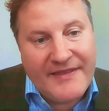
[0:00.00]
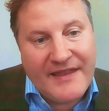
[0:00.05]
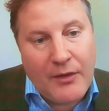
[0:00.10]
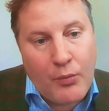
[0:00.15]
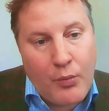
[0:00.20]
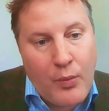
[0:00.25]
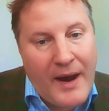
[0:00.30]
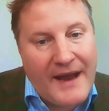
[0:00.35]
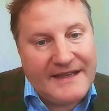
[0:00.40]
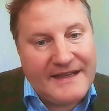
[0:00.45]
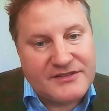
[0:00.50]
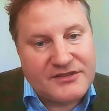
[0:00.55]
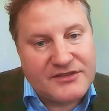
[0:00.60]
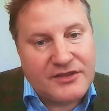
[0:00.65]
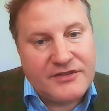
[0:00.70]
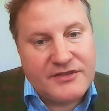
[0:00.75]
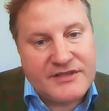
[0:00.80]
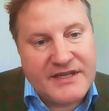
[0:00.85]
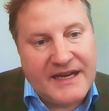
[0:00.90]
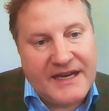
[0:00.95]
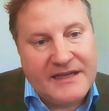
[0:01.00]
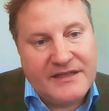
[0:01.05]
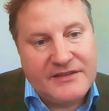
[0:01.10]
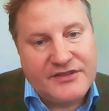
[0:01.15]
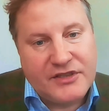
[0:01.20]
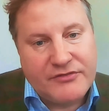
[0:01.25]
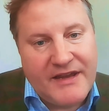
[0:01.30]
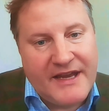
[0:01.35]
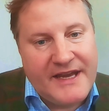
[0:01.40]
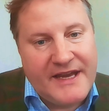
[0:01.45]
and that waste
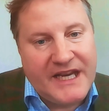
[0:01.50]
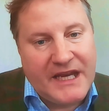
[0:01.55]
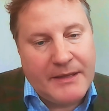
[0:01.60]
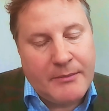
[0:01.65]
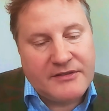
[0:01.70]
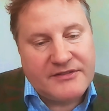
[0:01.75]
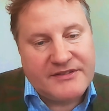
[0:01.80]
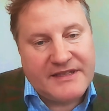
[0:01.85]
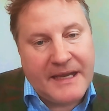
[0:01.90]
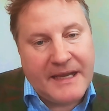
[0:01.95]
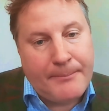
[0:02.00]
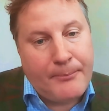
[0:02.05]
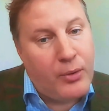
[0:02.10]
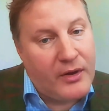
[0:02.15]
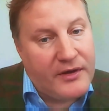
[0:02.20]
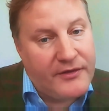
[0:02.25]
contains uranium at, say,